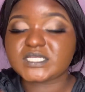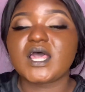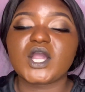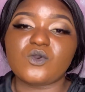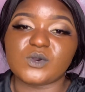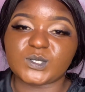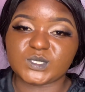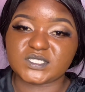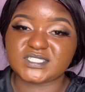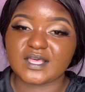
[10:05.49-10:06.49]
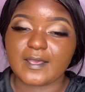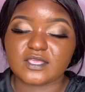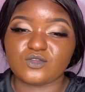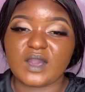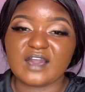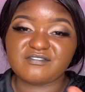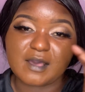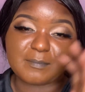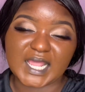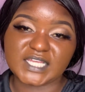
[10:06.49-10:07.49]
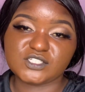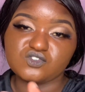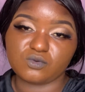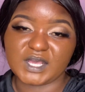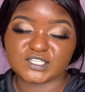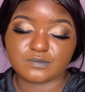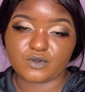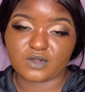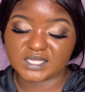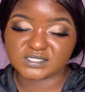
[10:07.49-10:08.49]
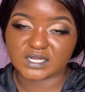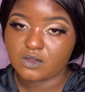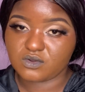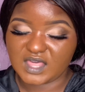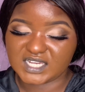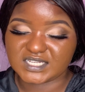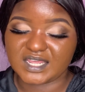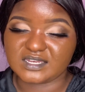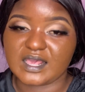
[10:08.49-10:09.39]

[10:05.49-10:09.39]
because you have applied too much product around that area,